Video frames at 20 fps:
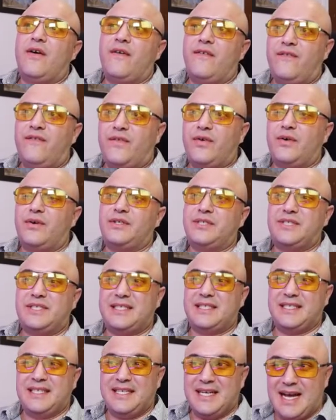
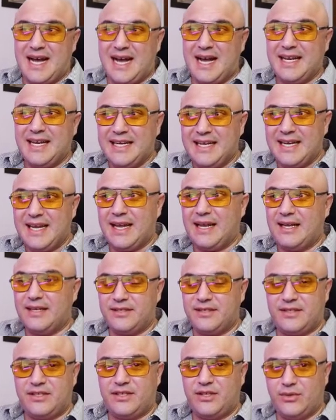first 9
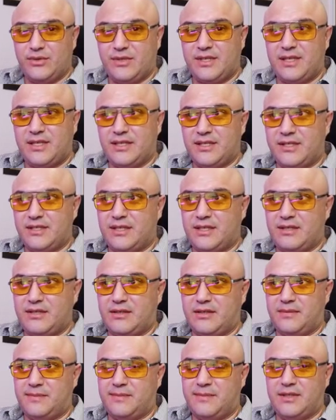days using the
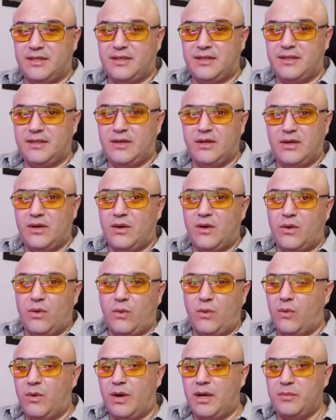system.
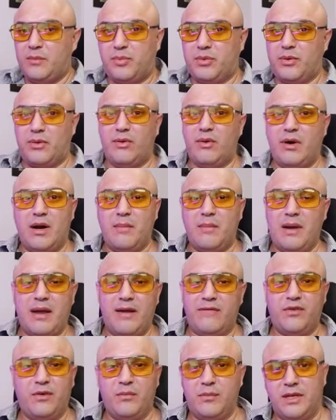What program
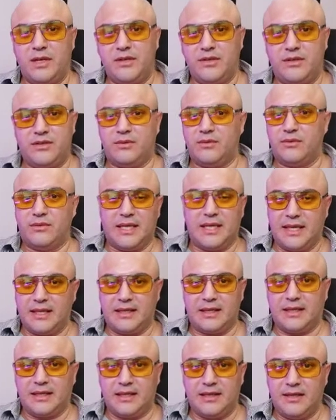have you been to
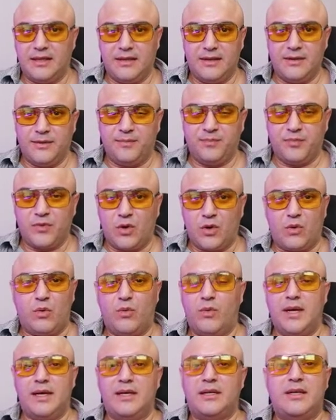lately? Or
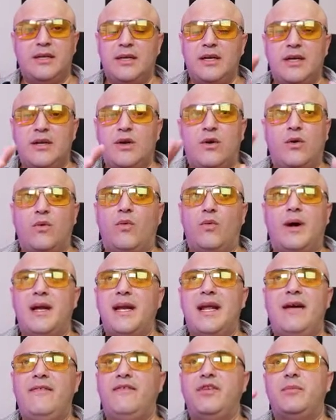what
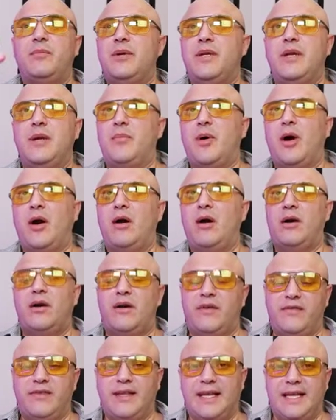have you been a part
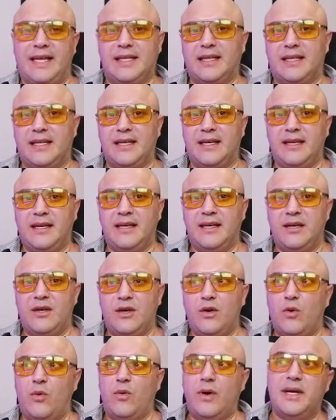of lately
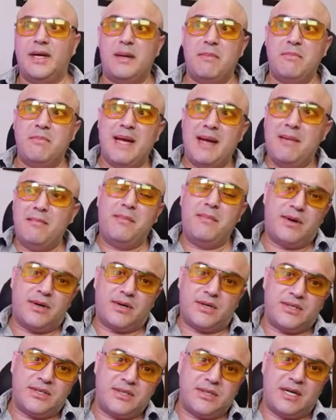where the
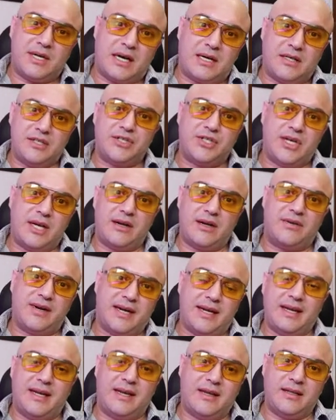members are
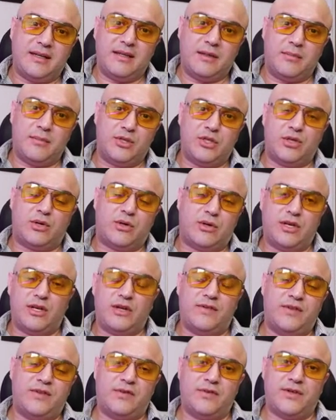generating the majority
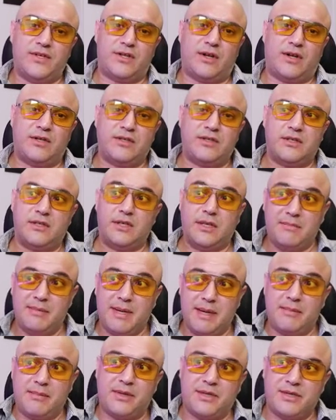of the results? The
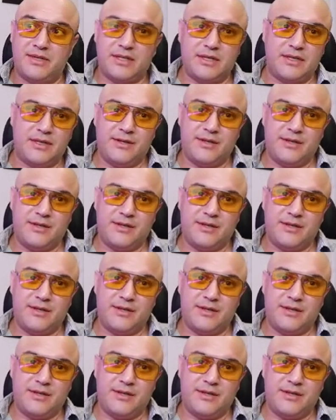members.